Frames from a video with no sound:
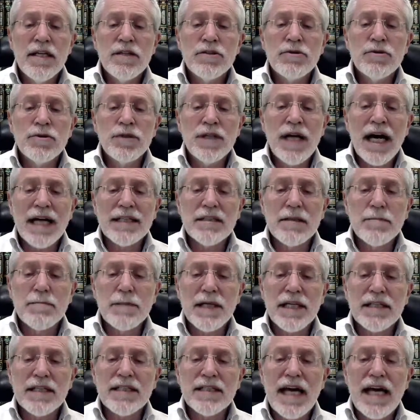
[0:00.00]
do not
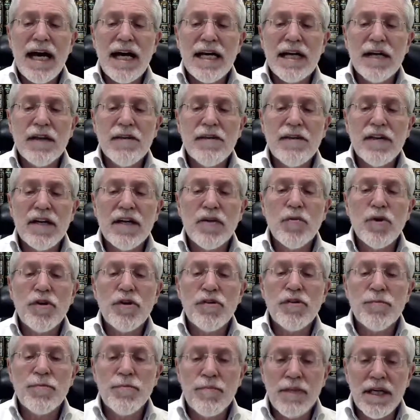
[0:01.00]
depict anything
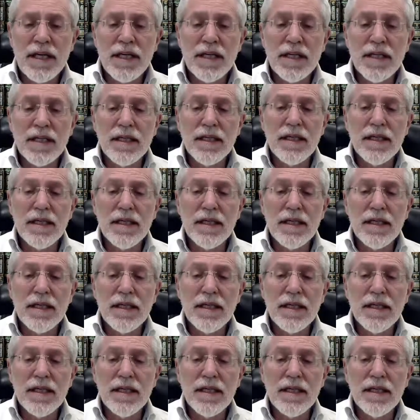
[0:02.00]
with me,